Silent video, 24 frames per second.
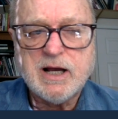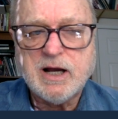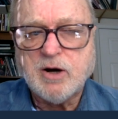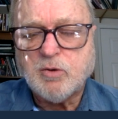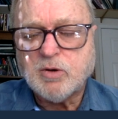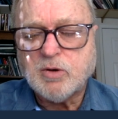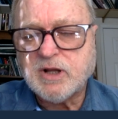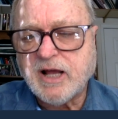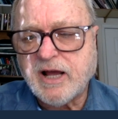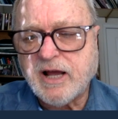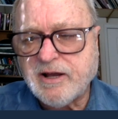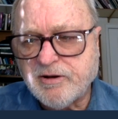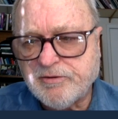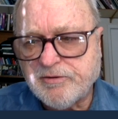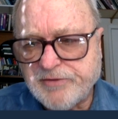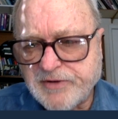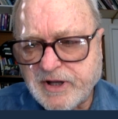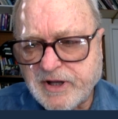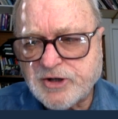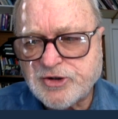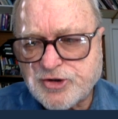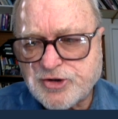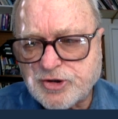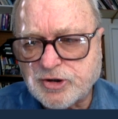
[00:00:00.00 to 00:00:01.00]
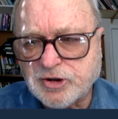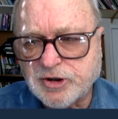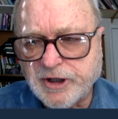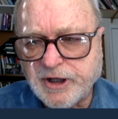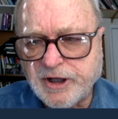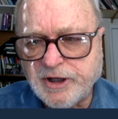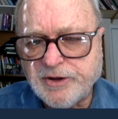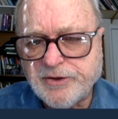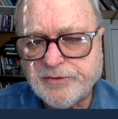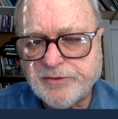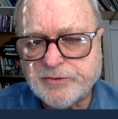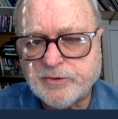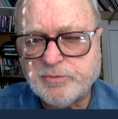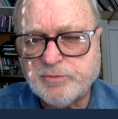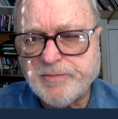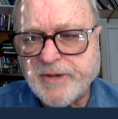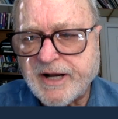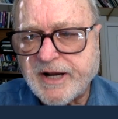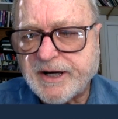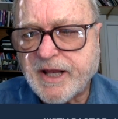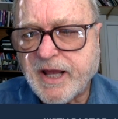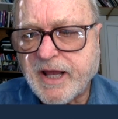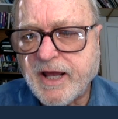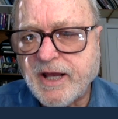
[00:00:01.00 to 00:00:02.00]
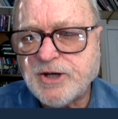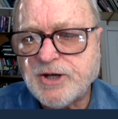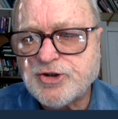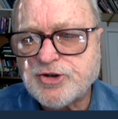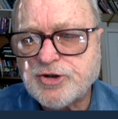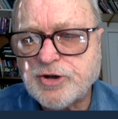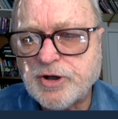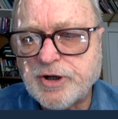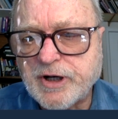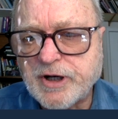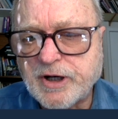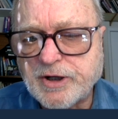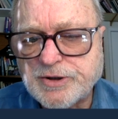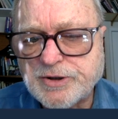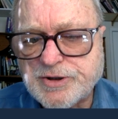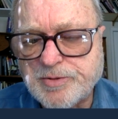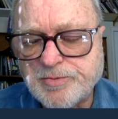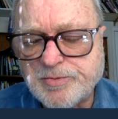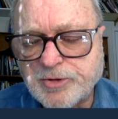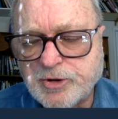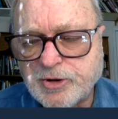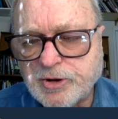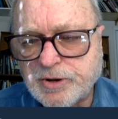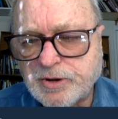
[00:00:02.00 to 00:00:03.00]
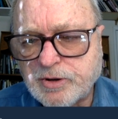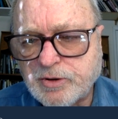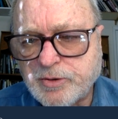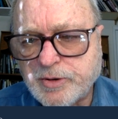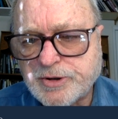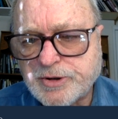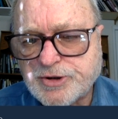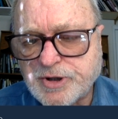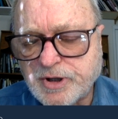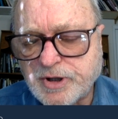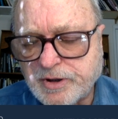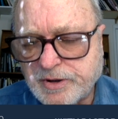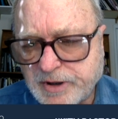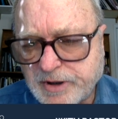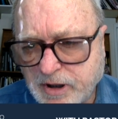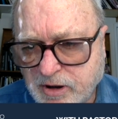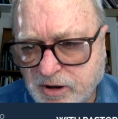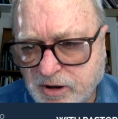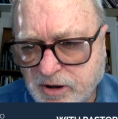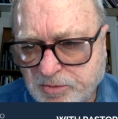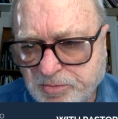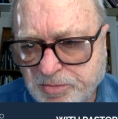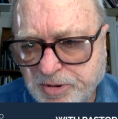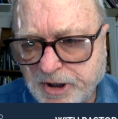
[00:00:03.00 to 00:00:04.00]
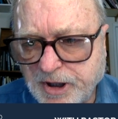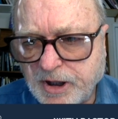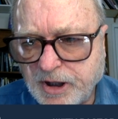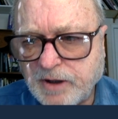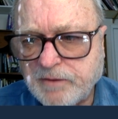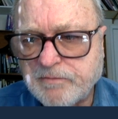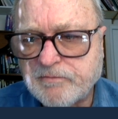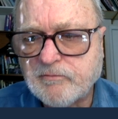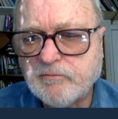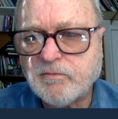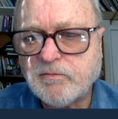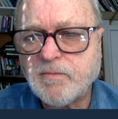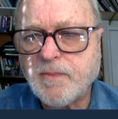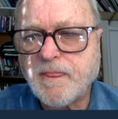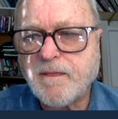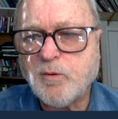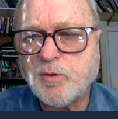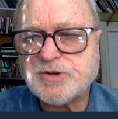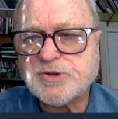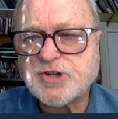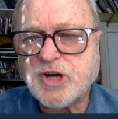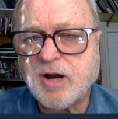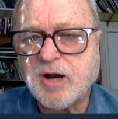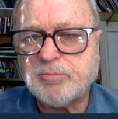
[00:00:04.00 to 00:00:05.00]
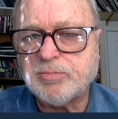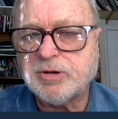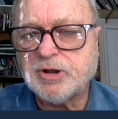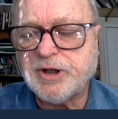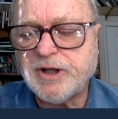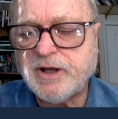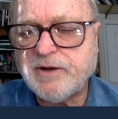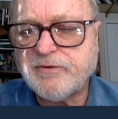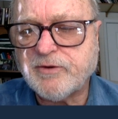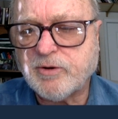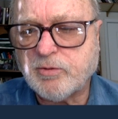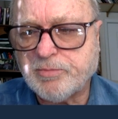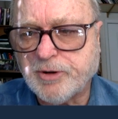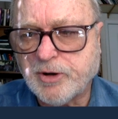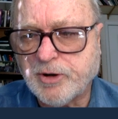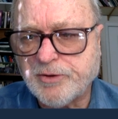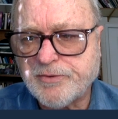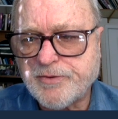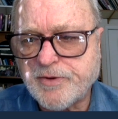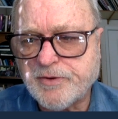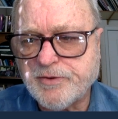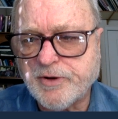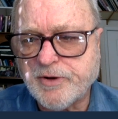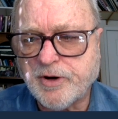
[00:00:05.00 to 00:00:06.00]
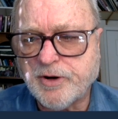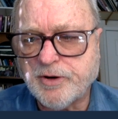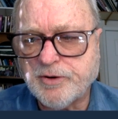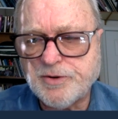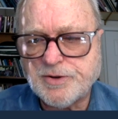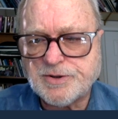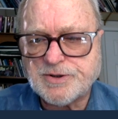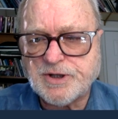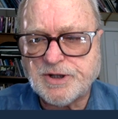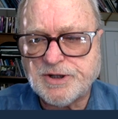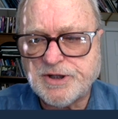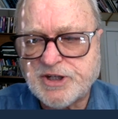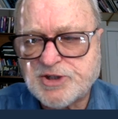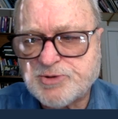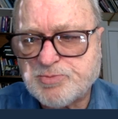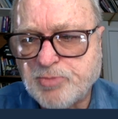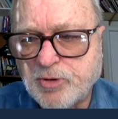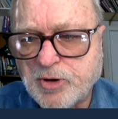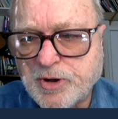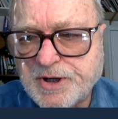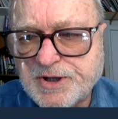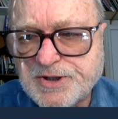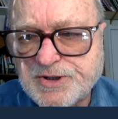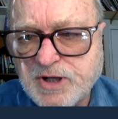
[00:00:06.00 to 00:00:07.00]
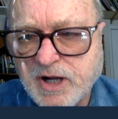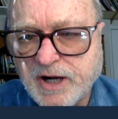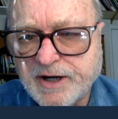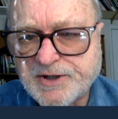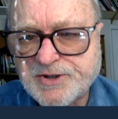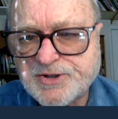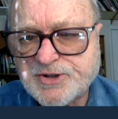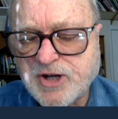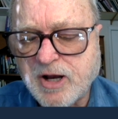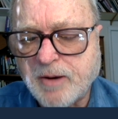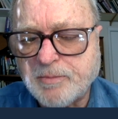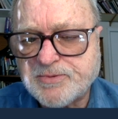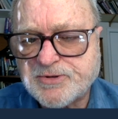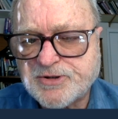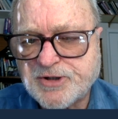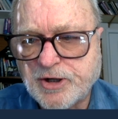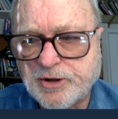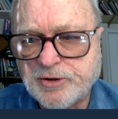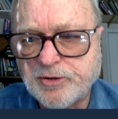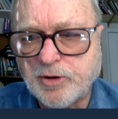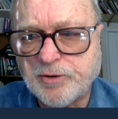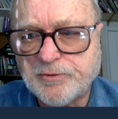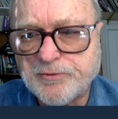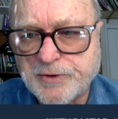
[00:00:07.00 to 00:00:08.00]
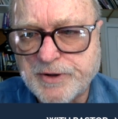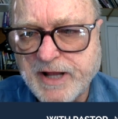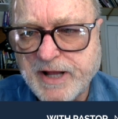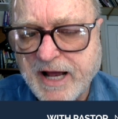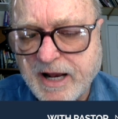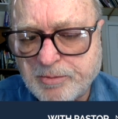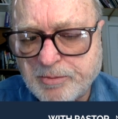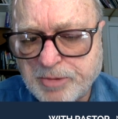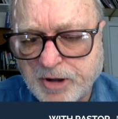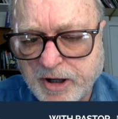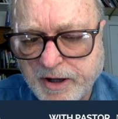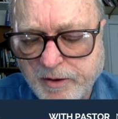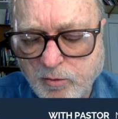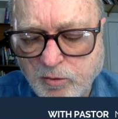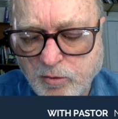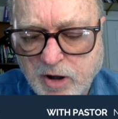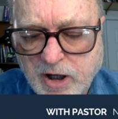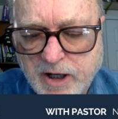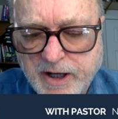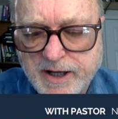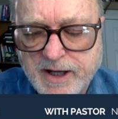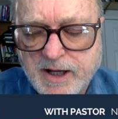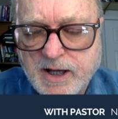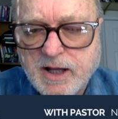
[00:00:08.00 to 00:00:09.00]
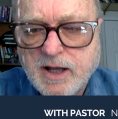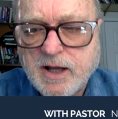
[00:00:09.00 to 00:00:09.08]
Well, I eventually, through medication and some good Christian therapy, which I believe in both of those, and this book is not a substitute for that, by the way.